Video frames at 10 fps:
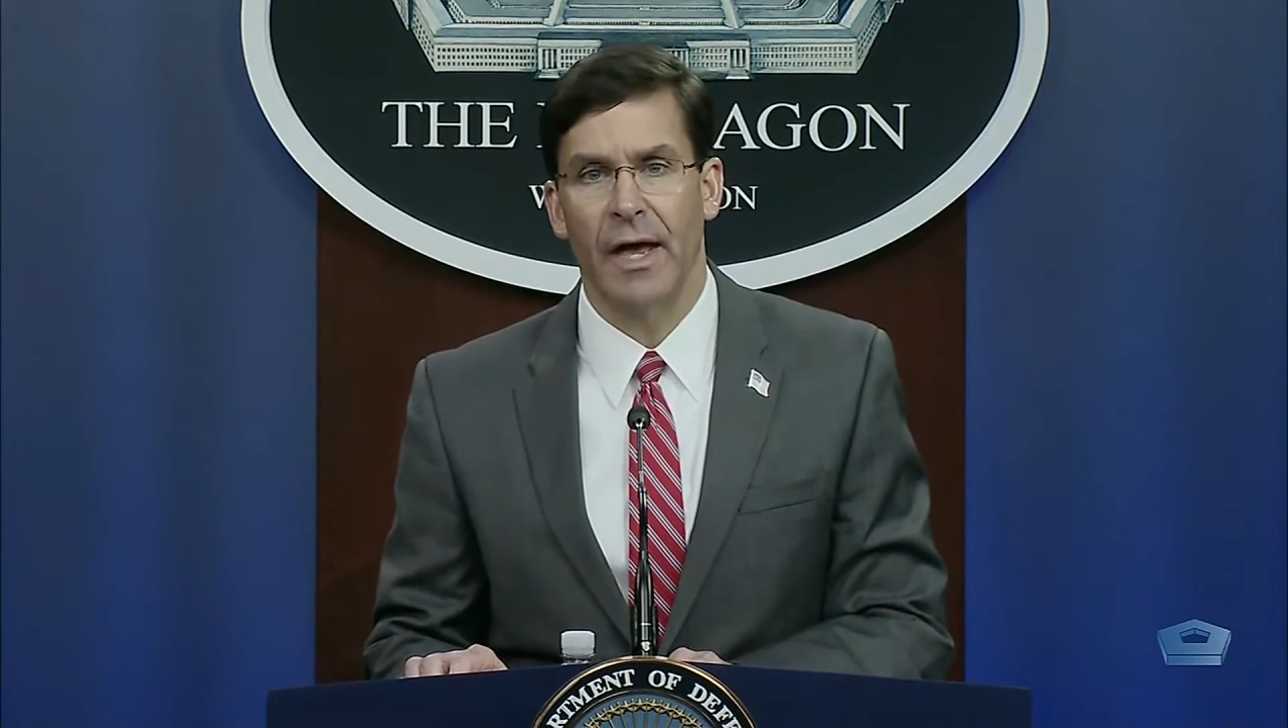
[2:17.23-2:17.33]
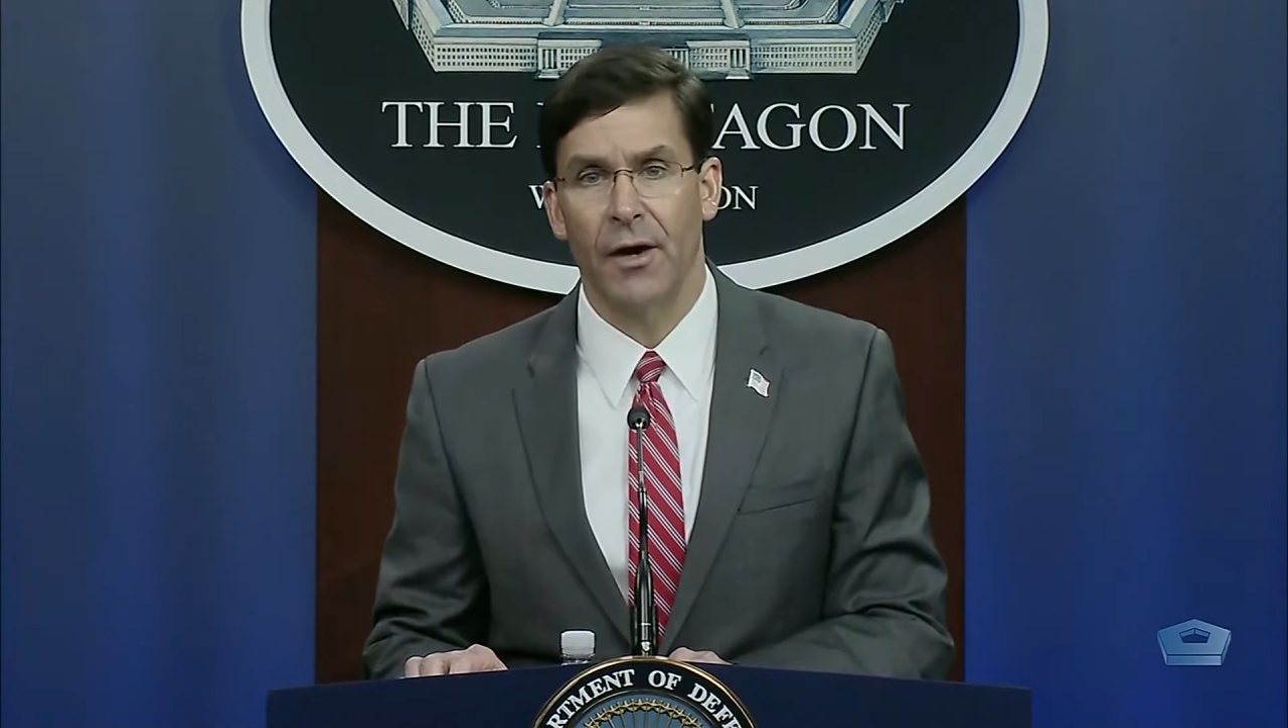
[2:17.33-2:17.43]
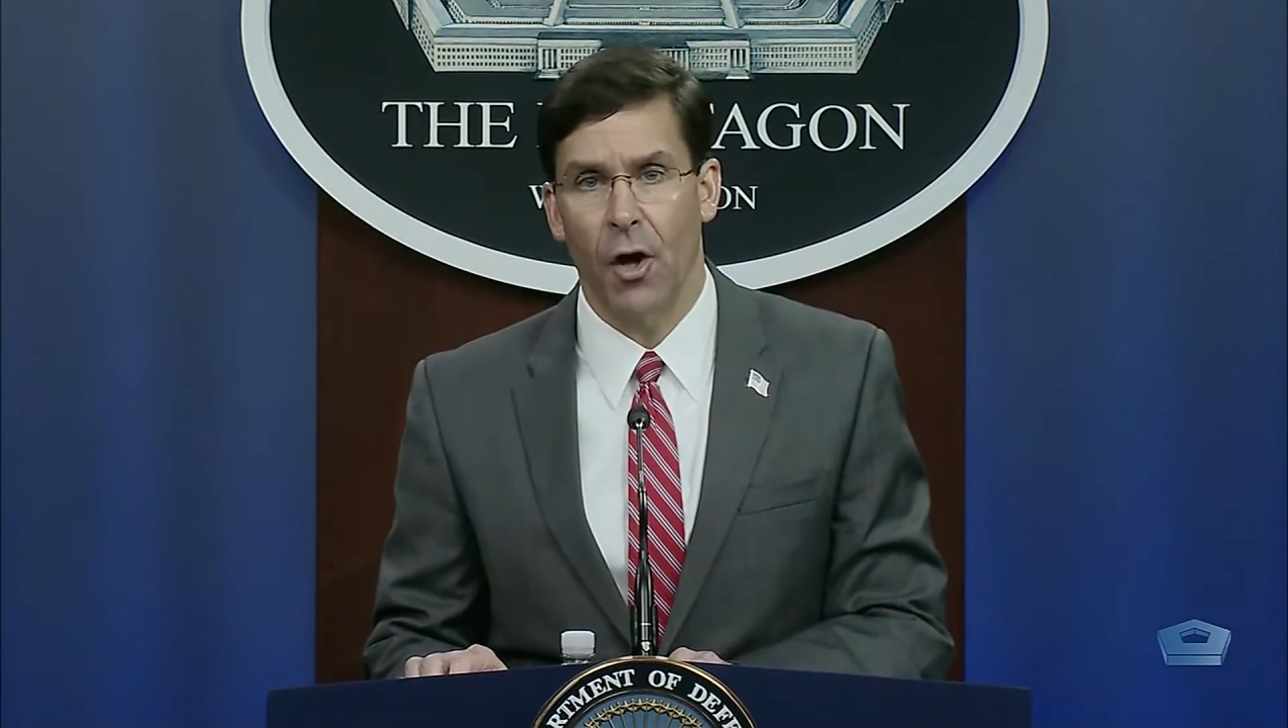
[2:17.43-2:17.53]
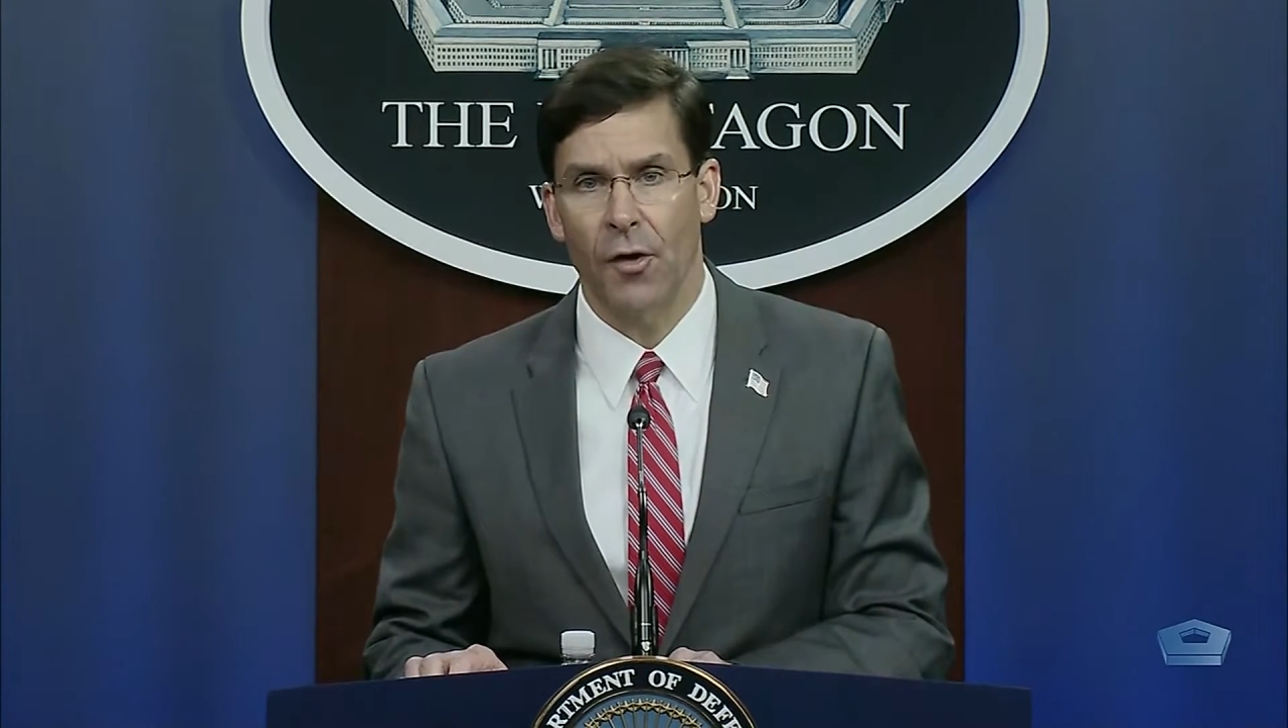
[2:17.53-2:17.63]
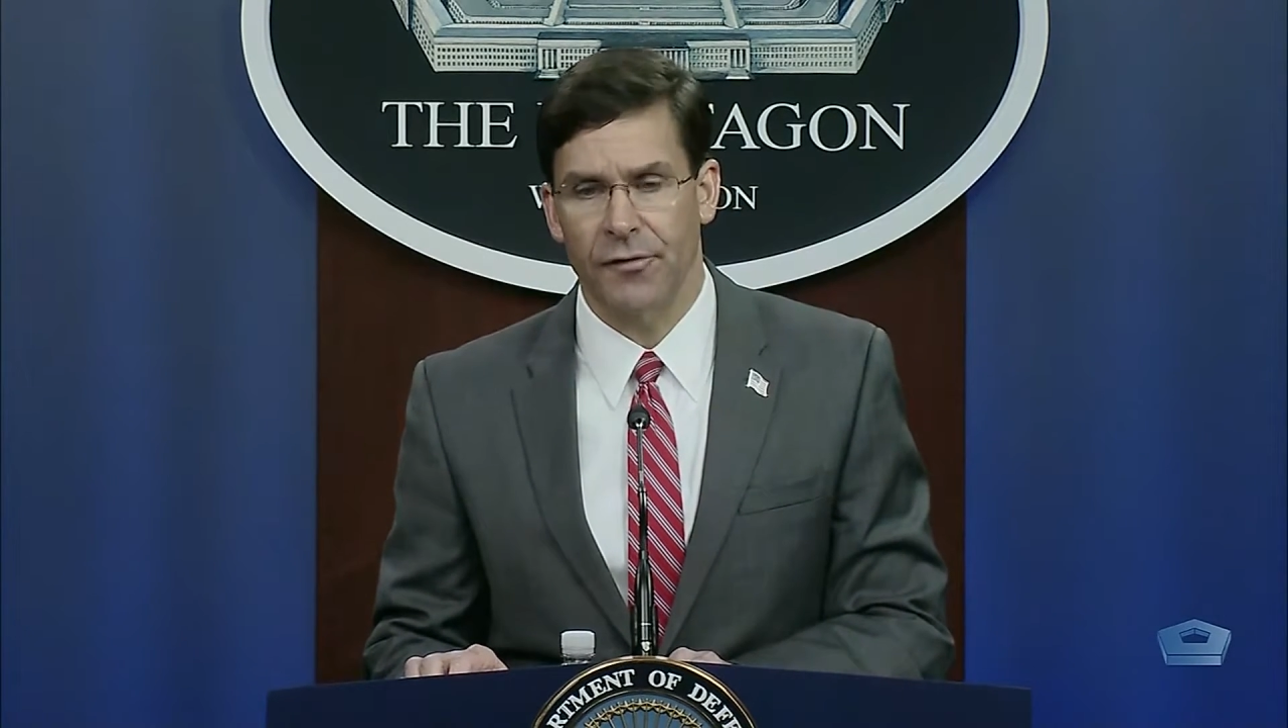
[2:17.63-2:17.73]

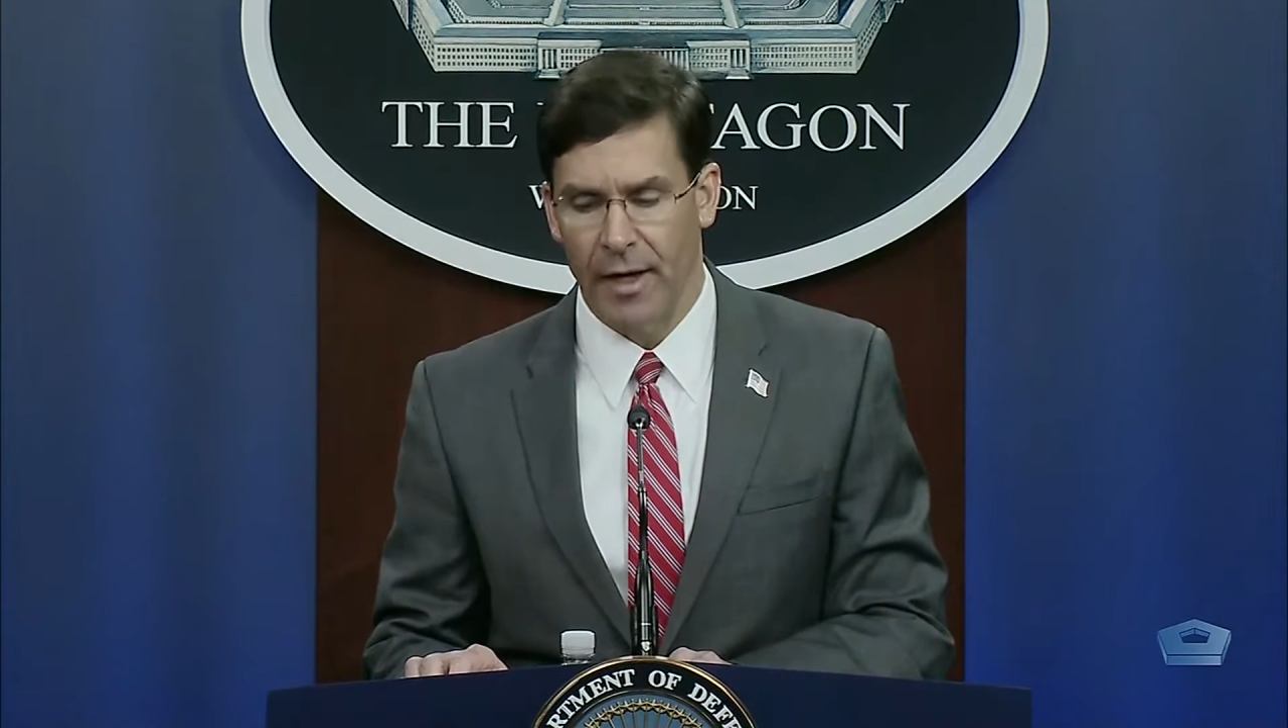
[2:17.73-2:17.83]
at all